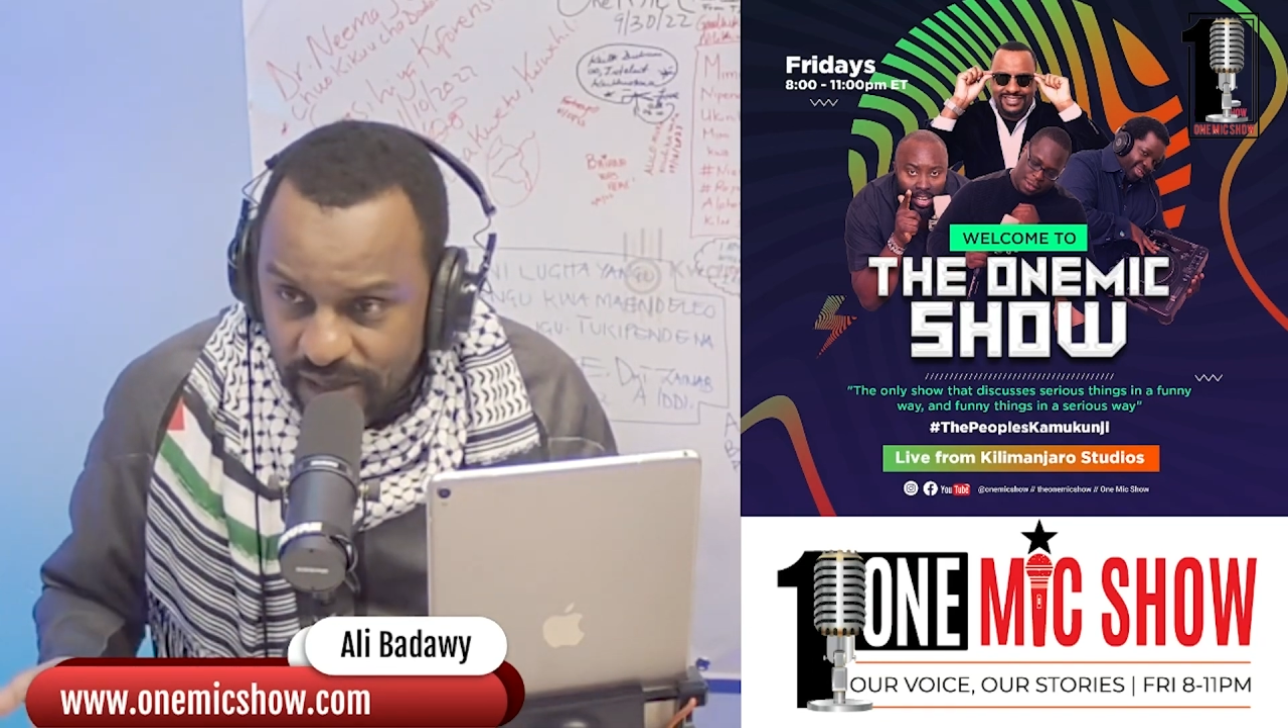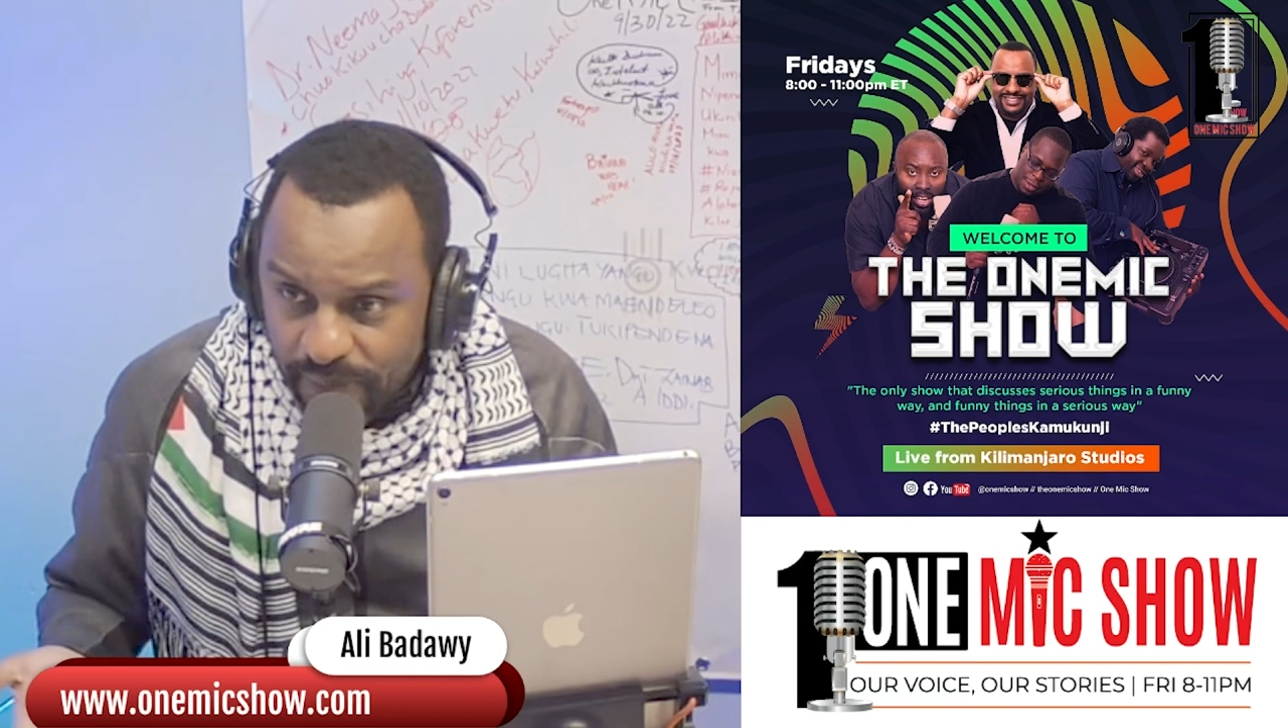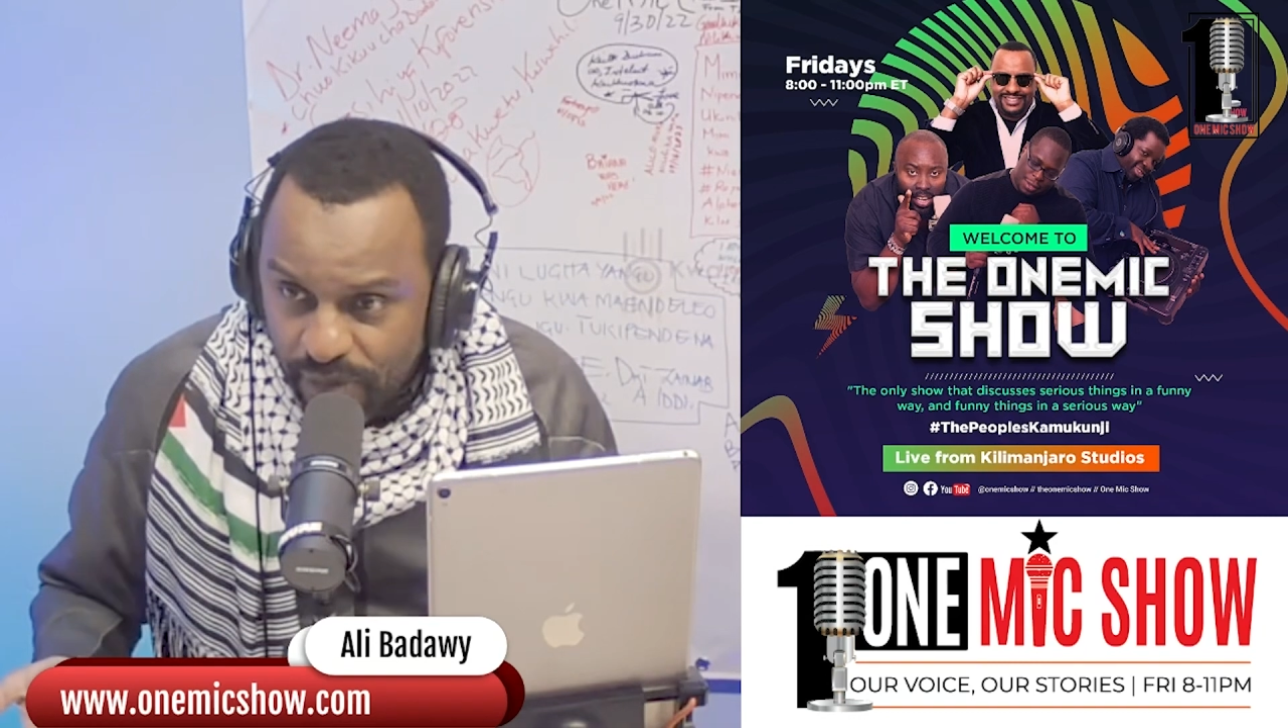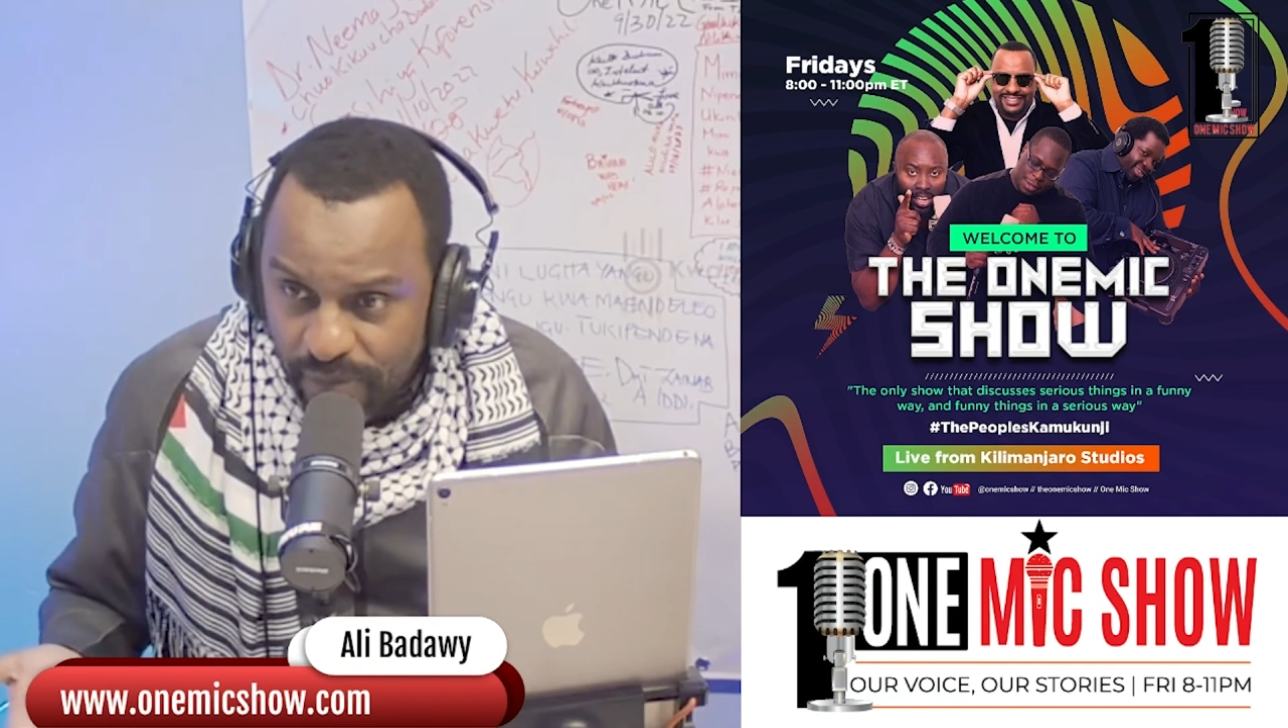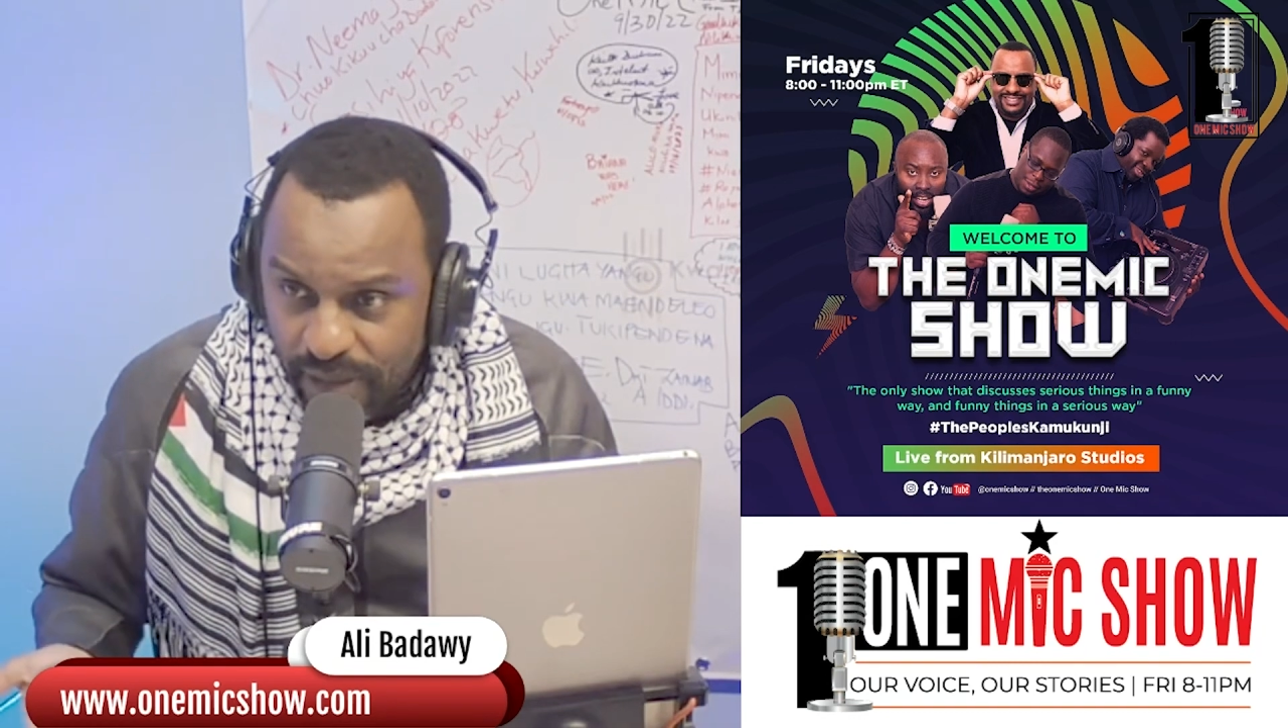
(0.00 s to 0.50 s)

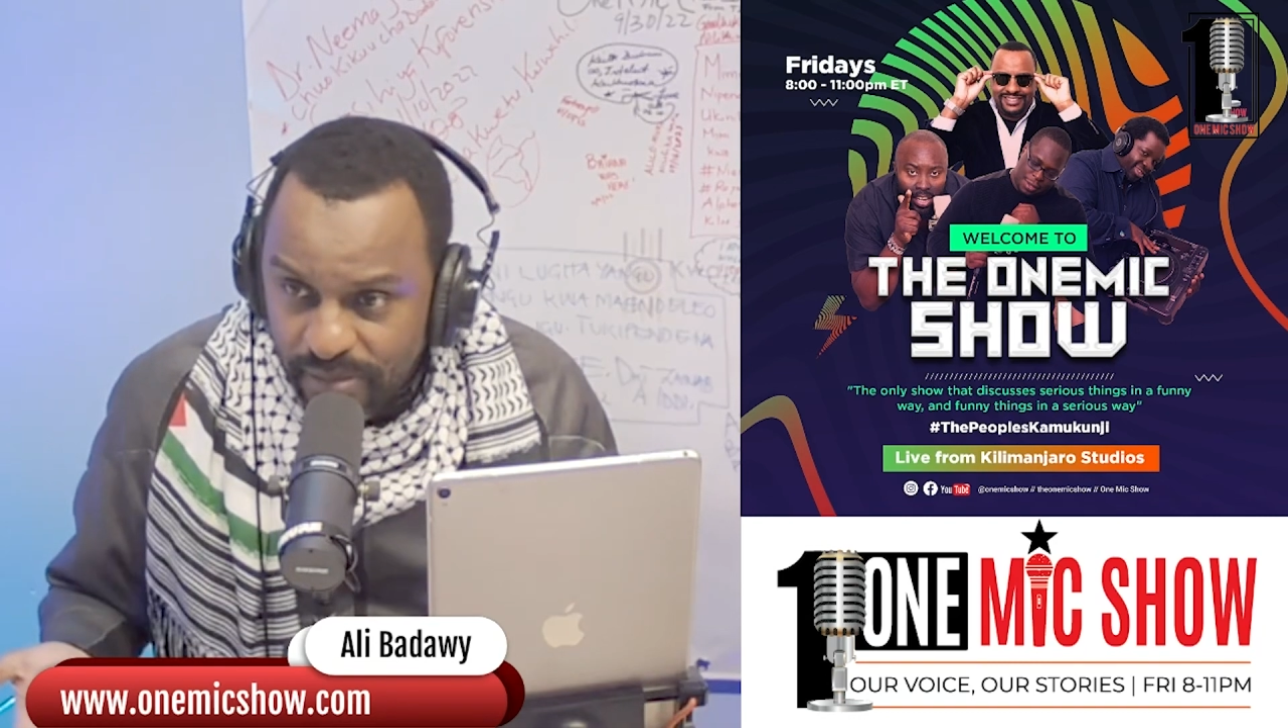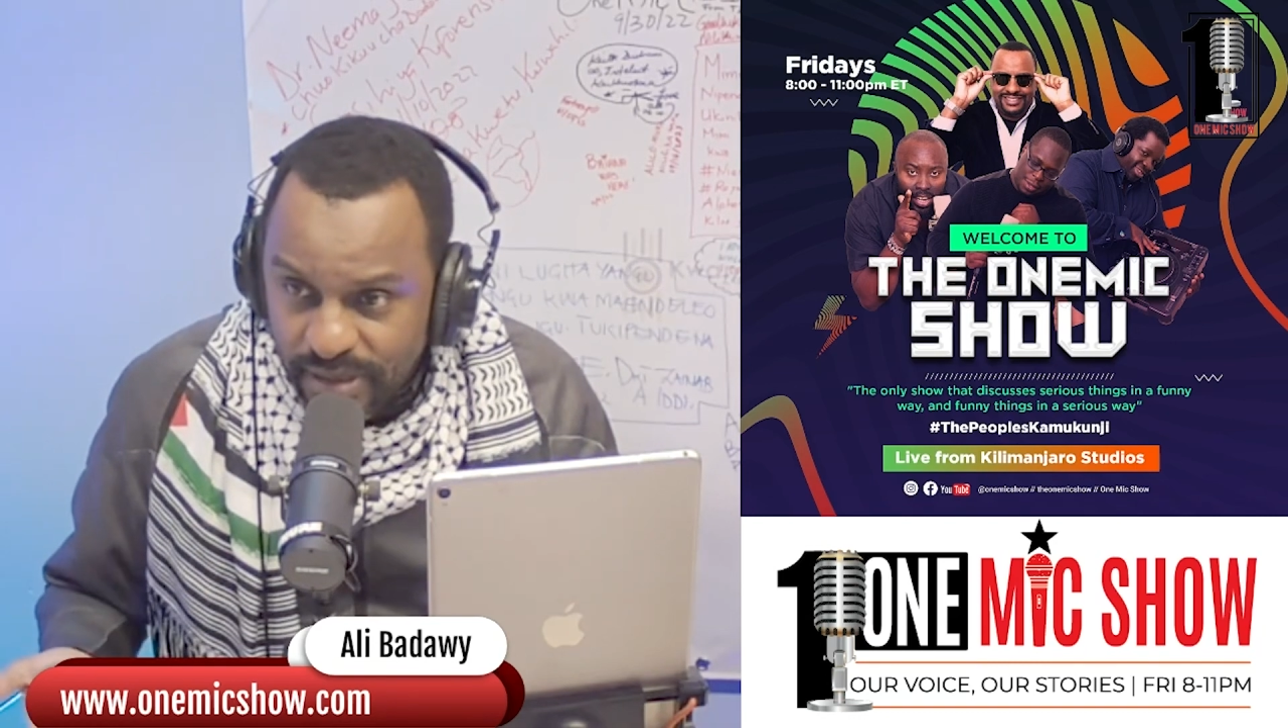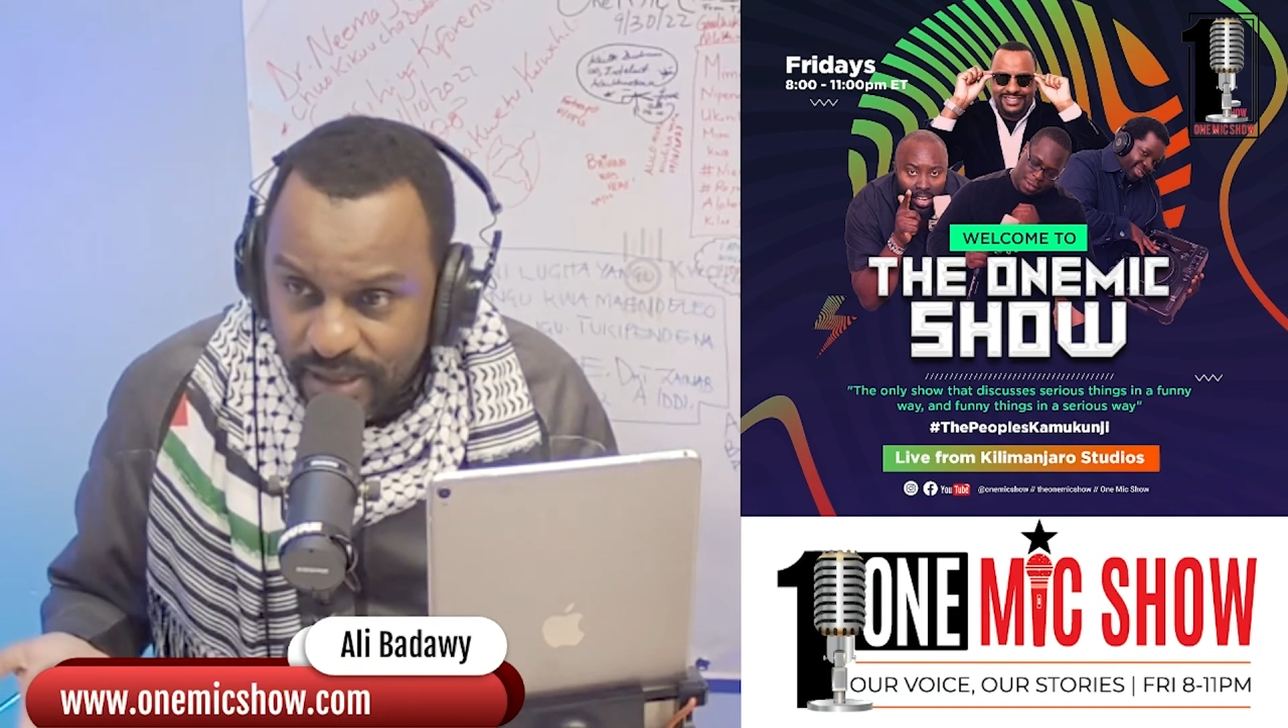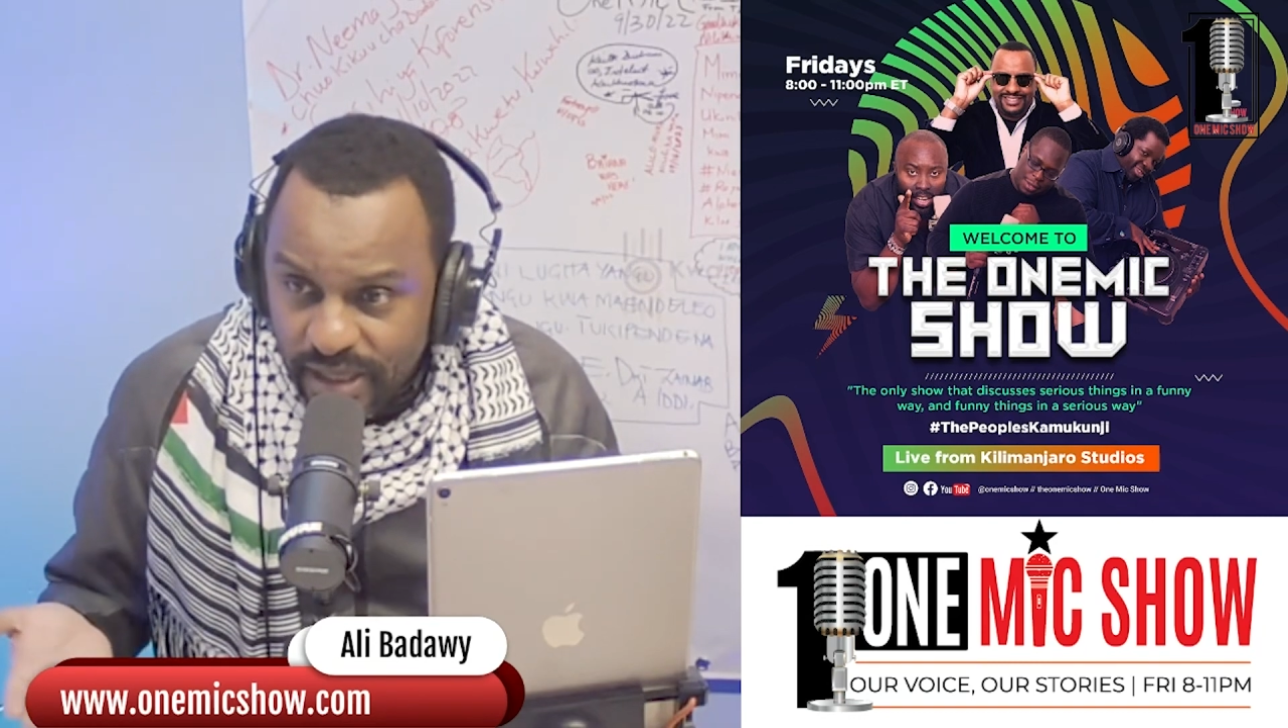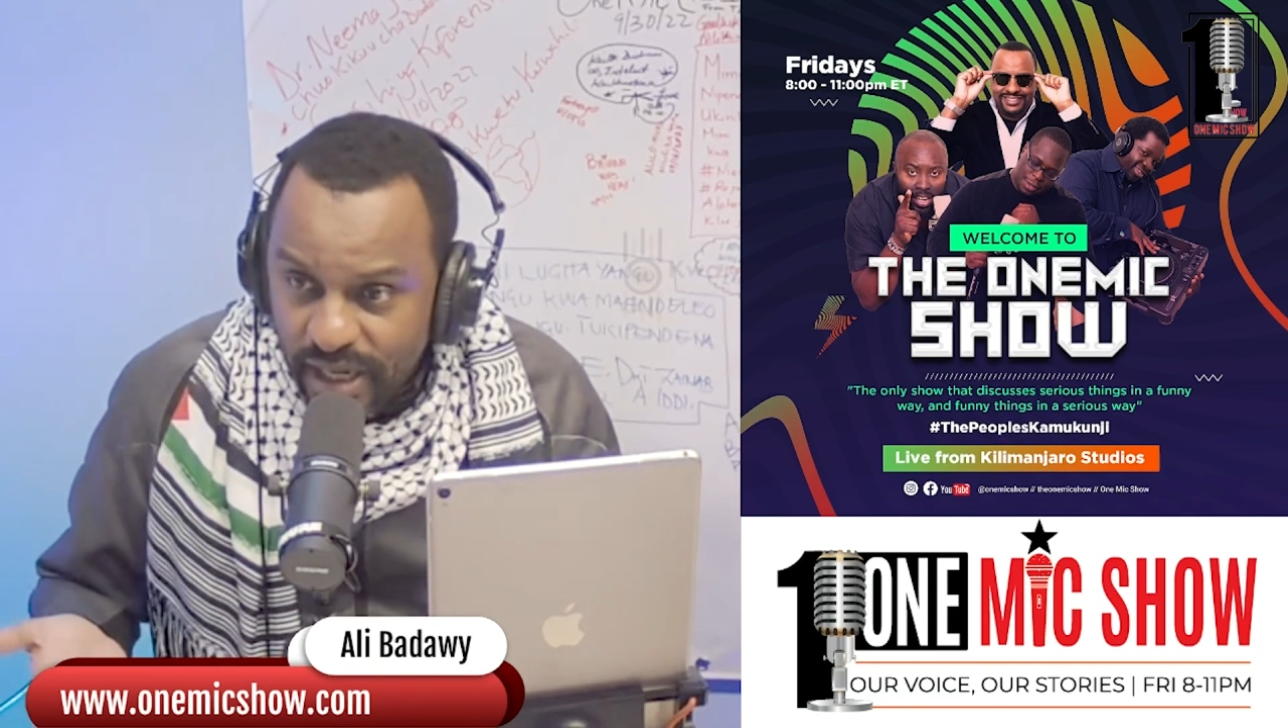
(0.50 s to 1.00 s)
problems